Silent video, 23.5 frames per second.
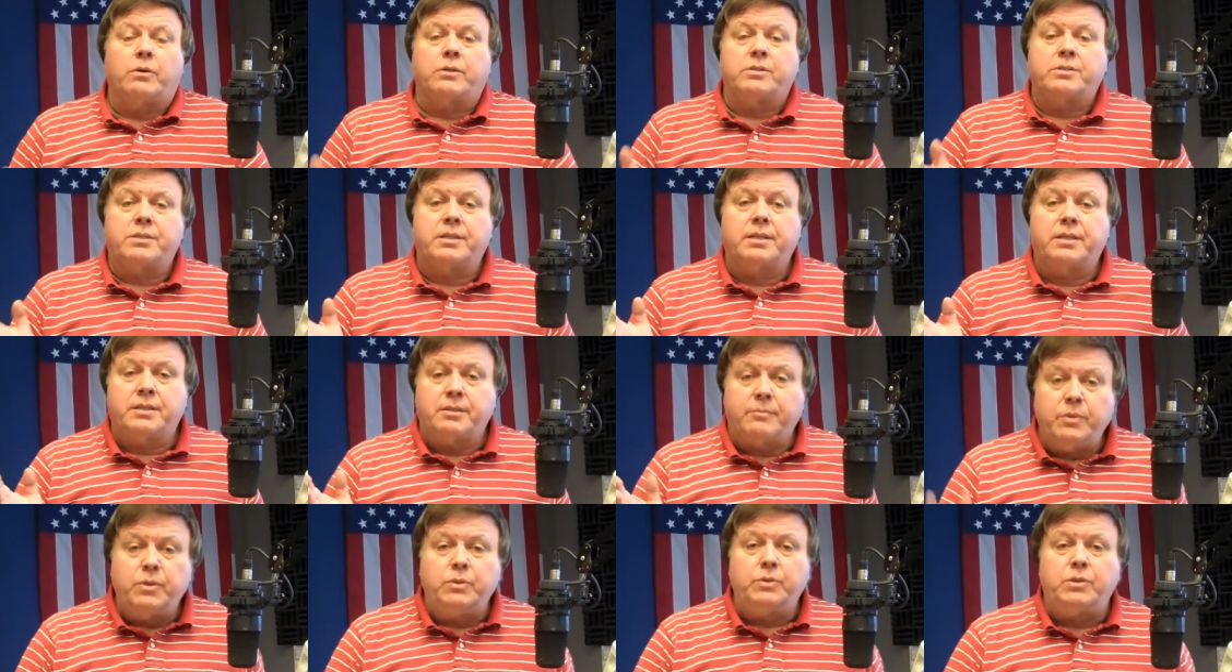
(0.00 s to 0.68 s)
course, uh,
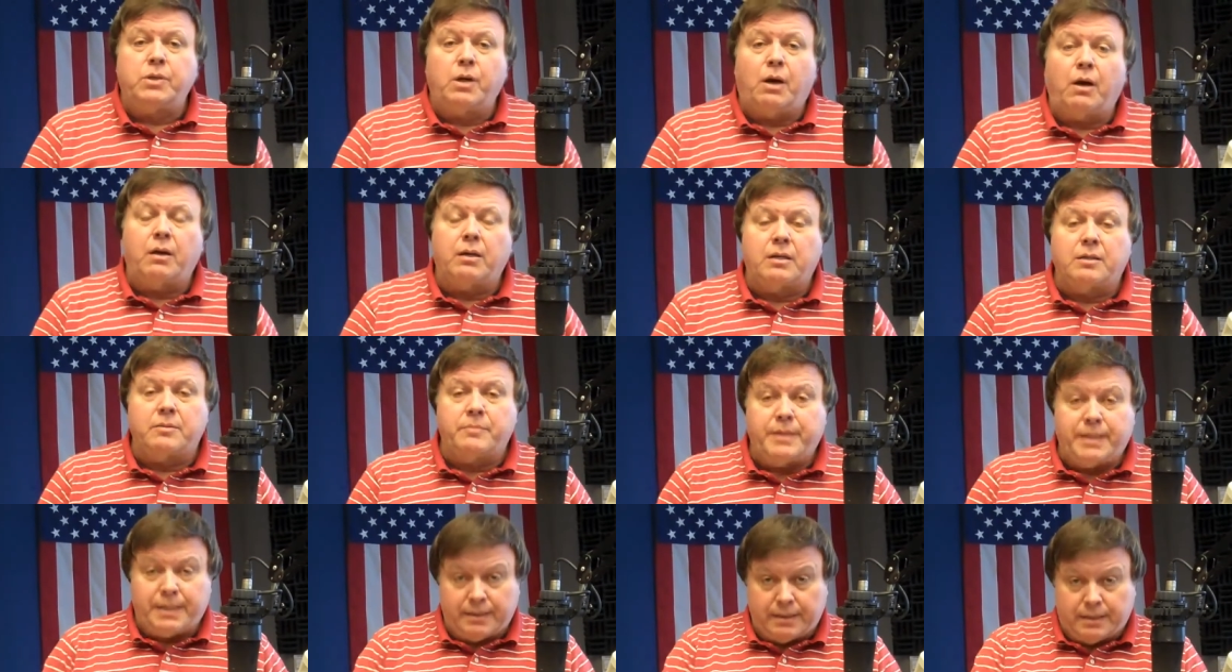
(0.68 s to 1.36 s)
the Moondog going
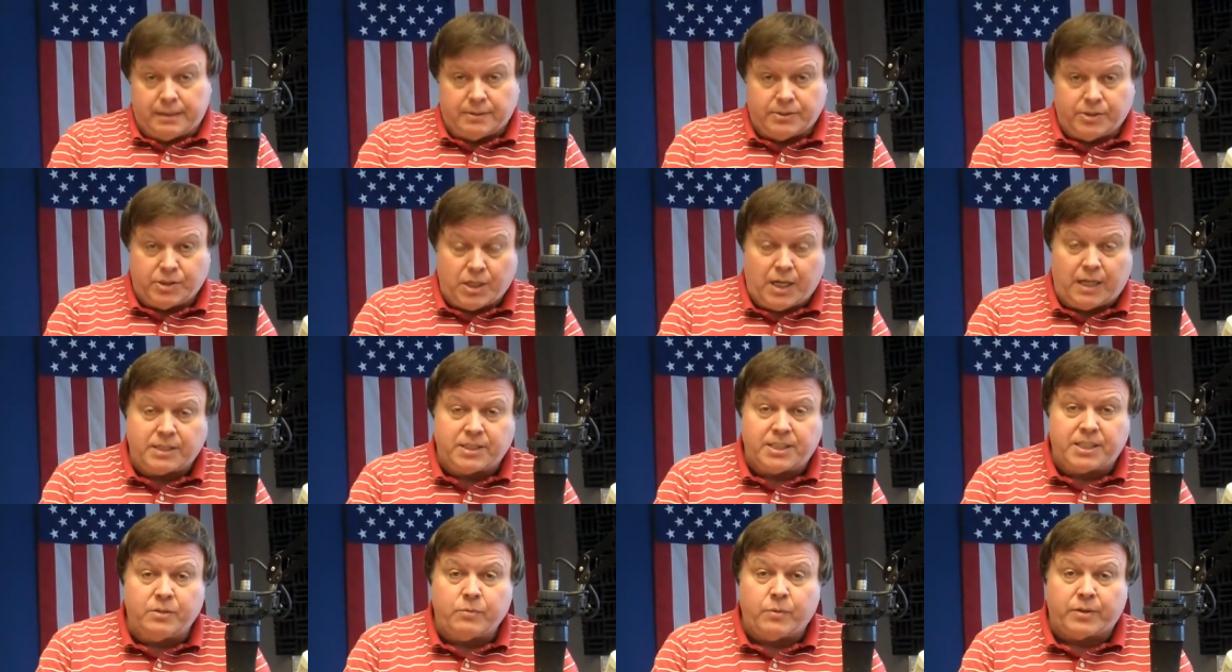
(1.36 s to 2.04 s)
to be in
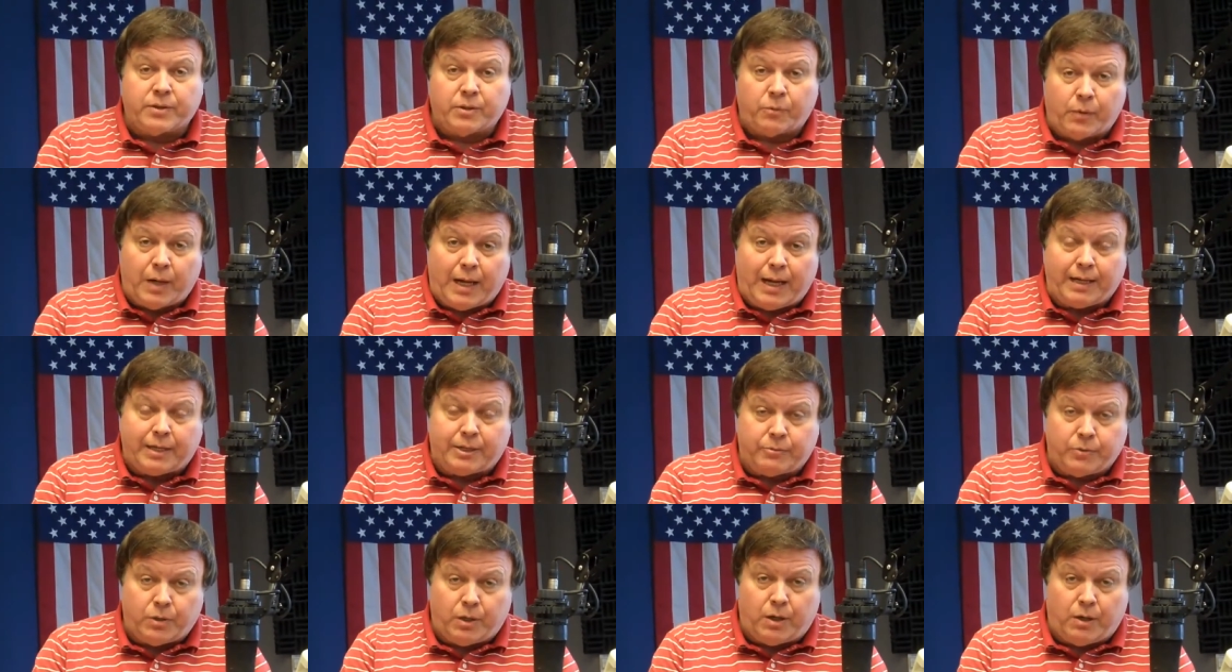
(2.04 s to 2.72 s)
conjunction with the
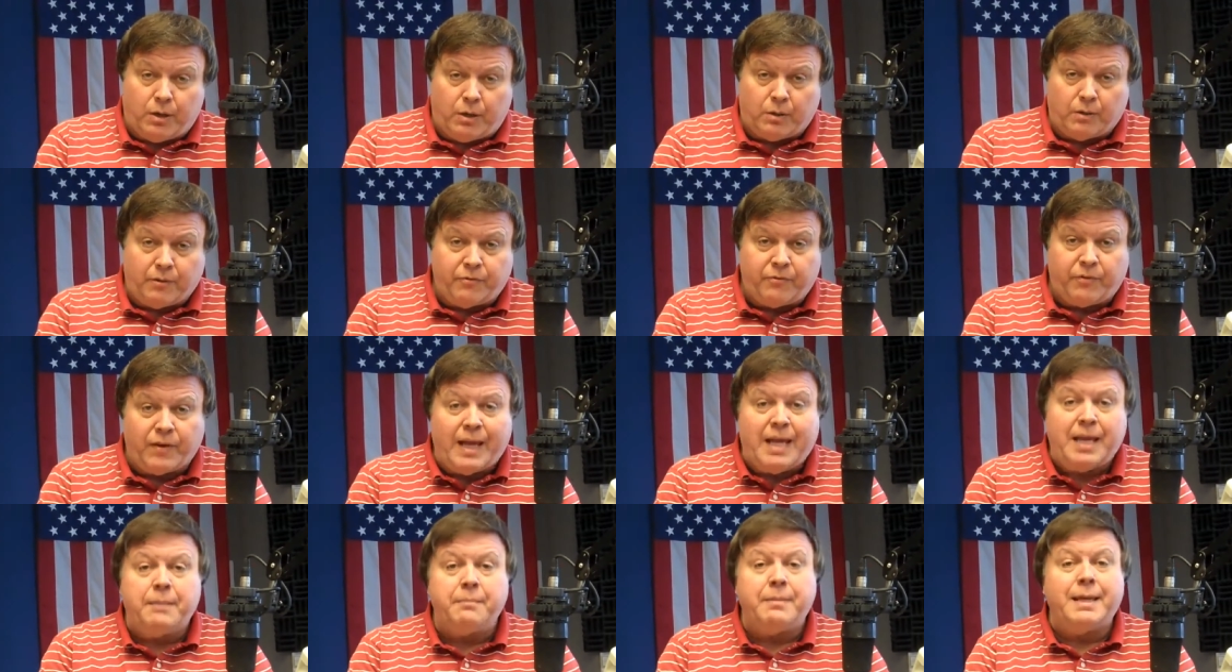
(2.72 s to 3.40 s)
Rock and Roll Hall of
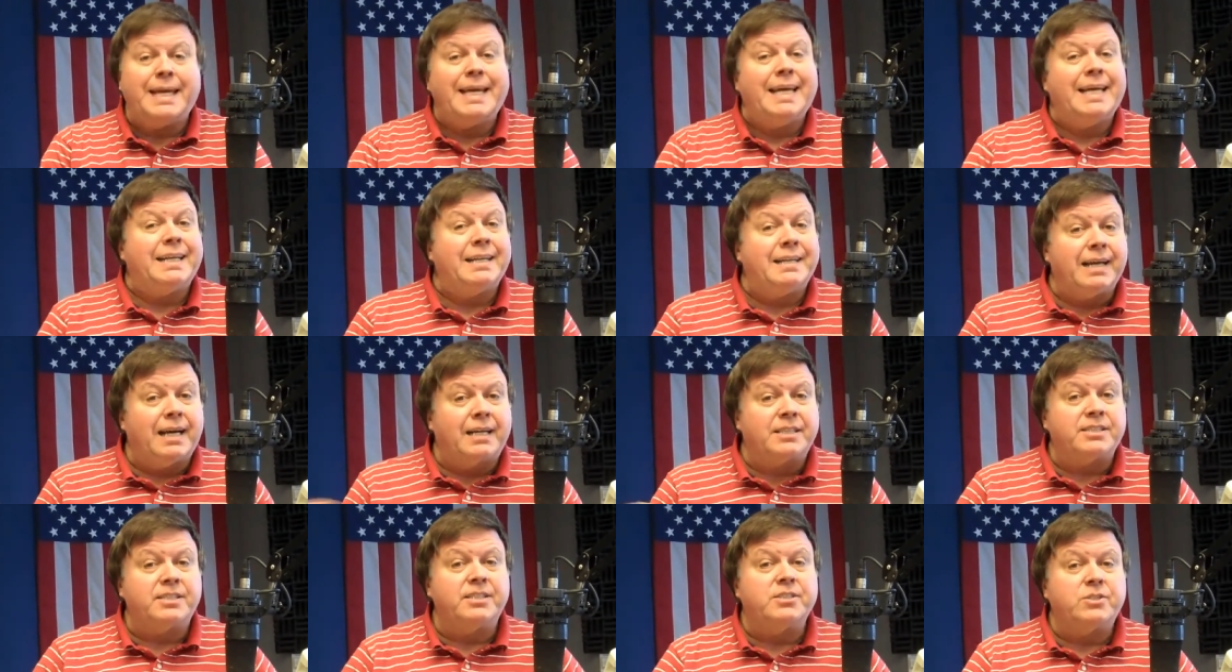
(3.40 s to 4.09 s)
Fame
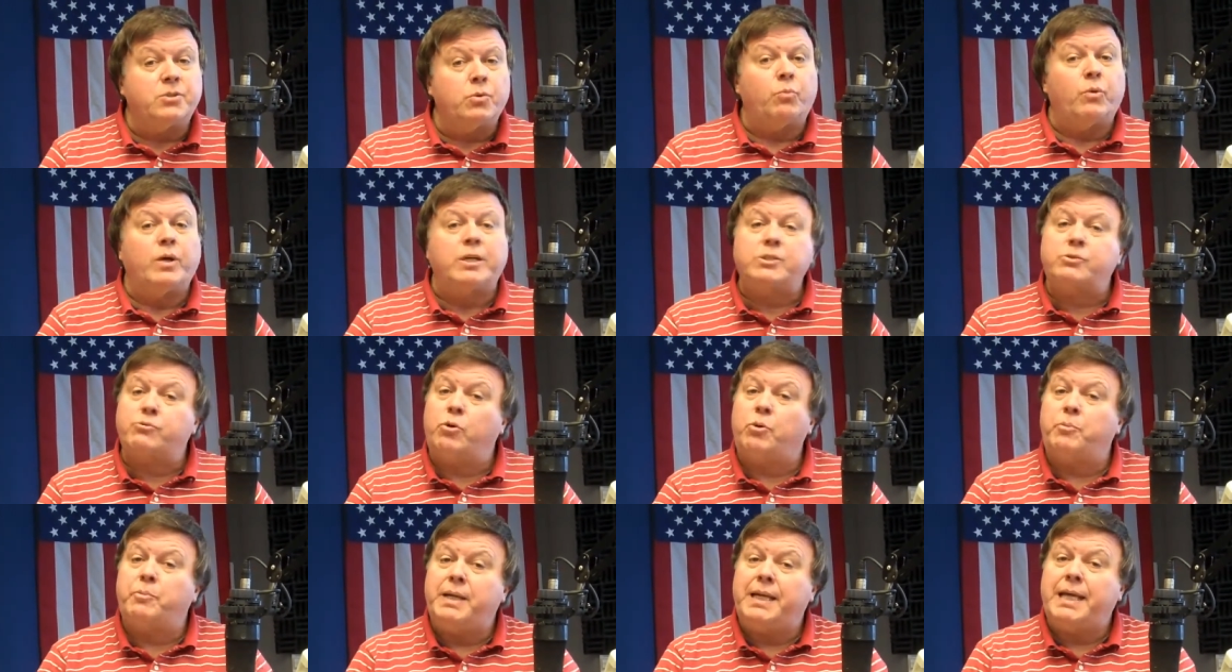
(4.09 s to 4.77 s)
inductions, which
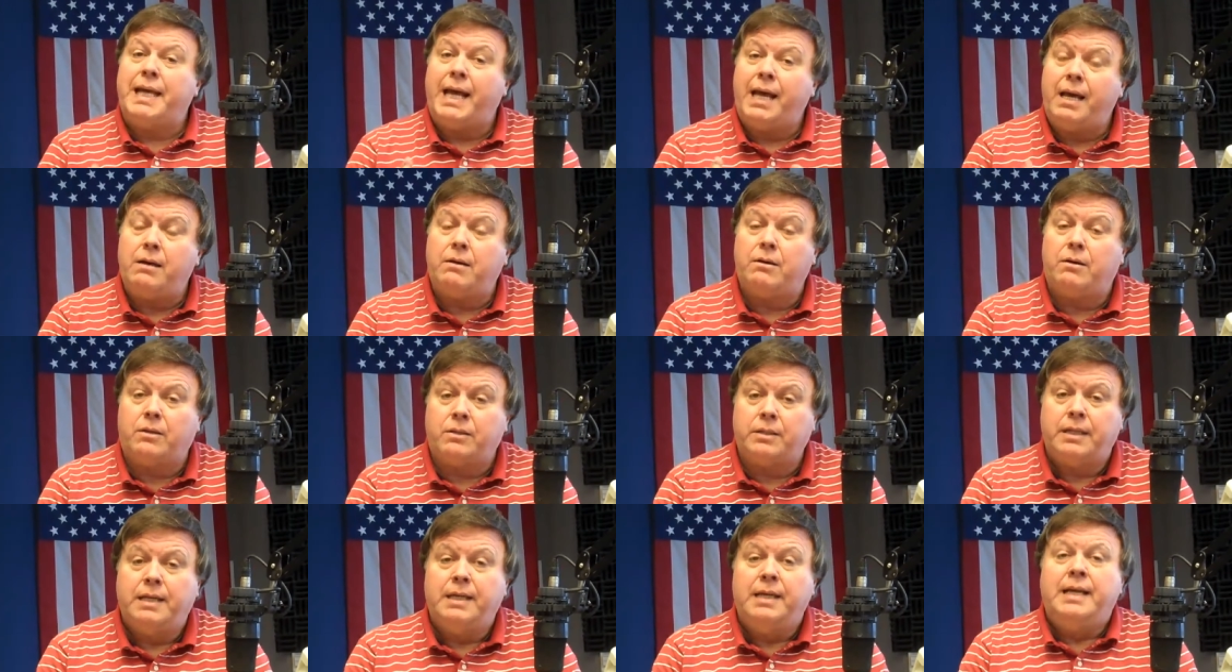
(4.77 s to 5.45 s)
will be
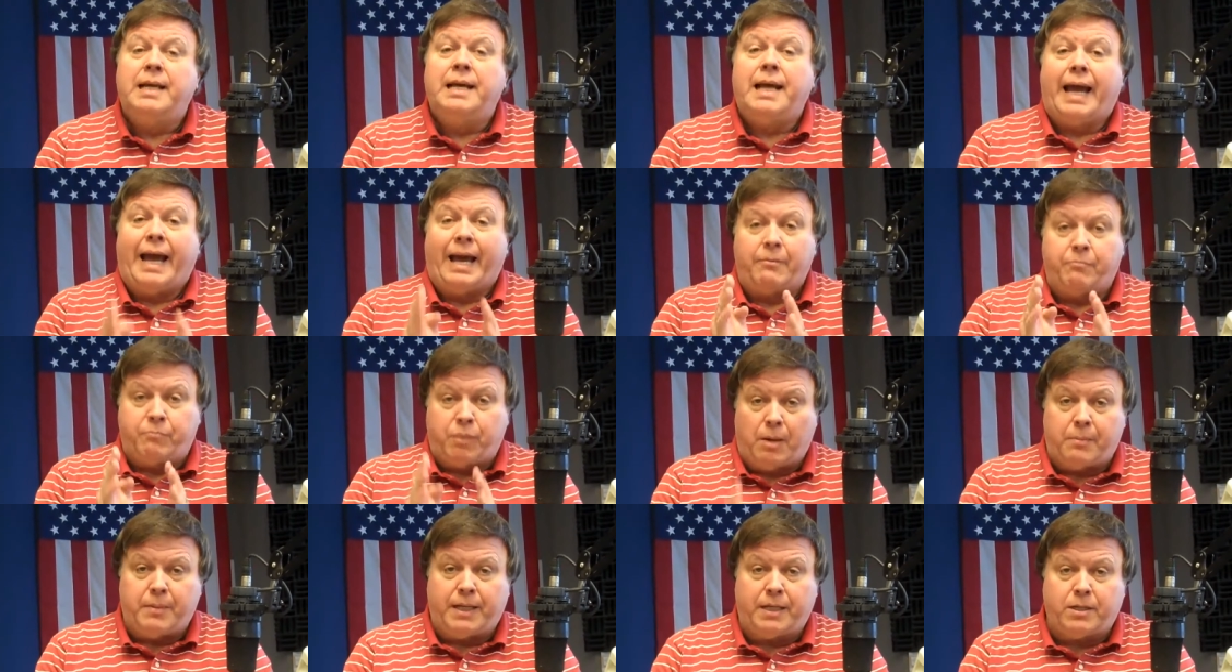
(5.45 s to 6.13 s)
held
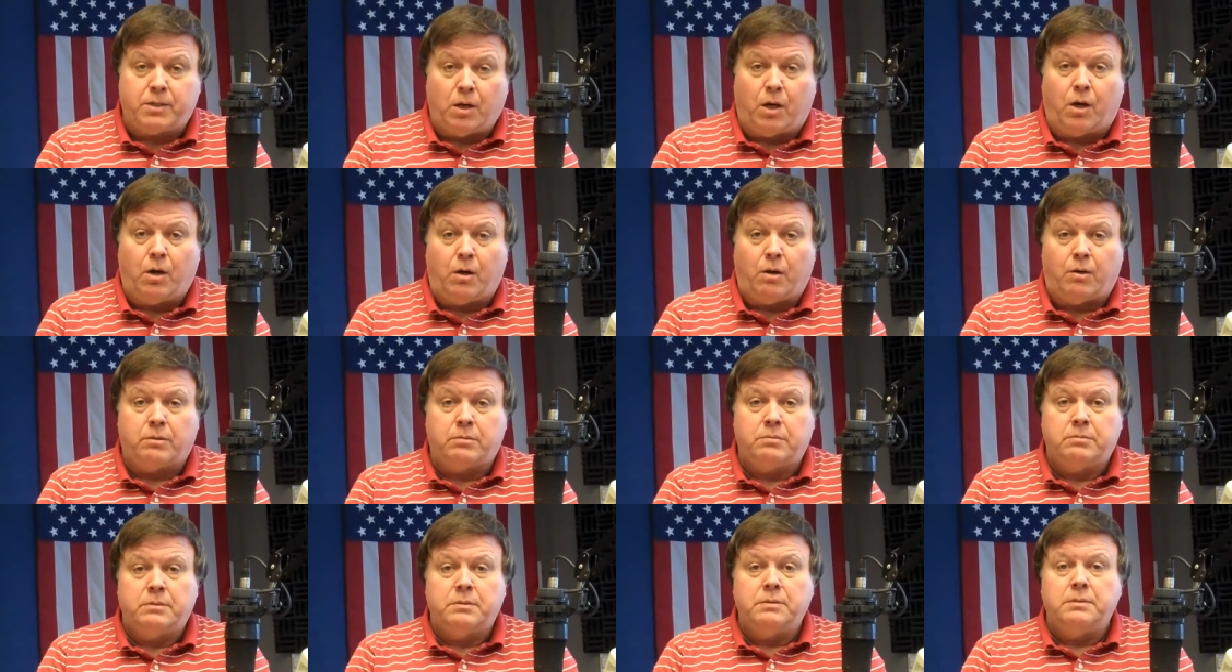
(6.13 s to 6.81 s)
at Public
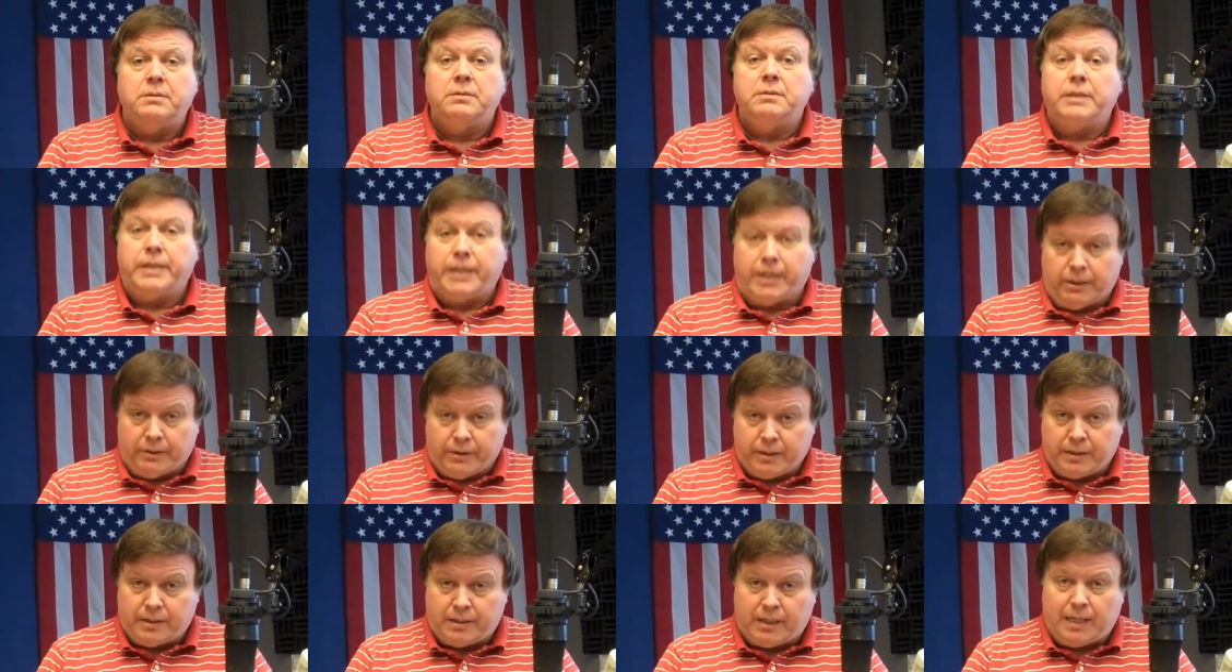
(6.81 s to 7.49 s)
Hall
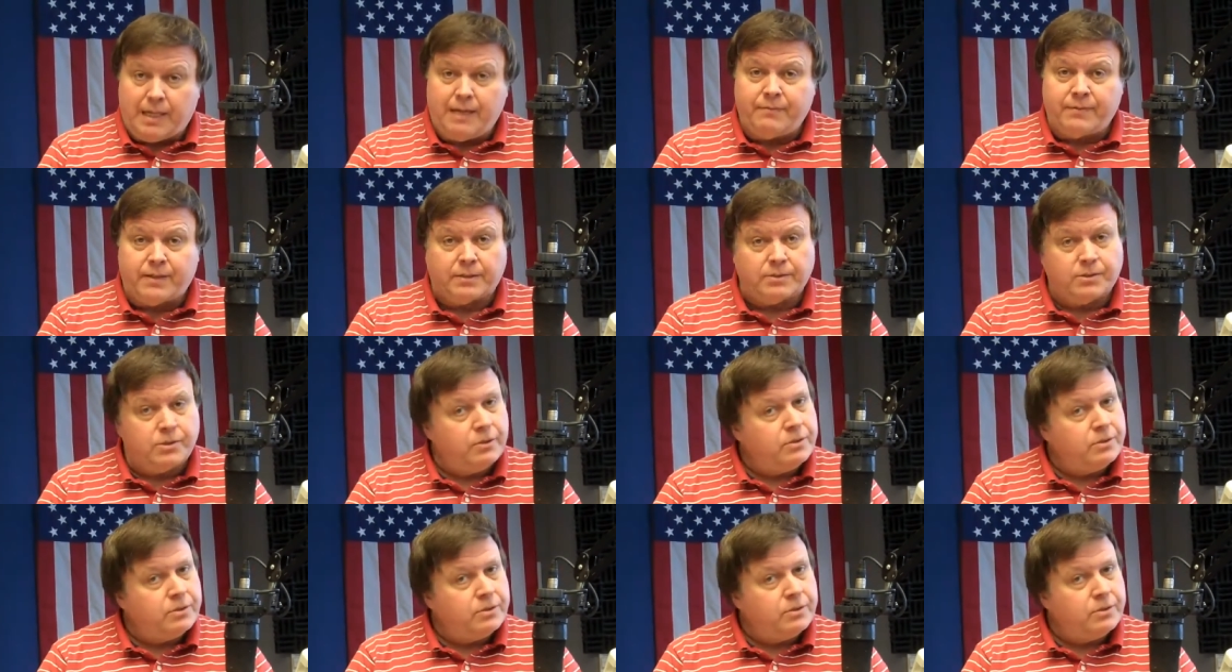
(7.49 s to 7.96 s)
here in Cleveland.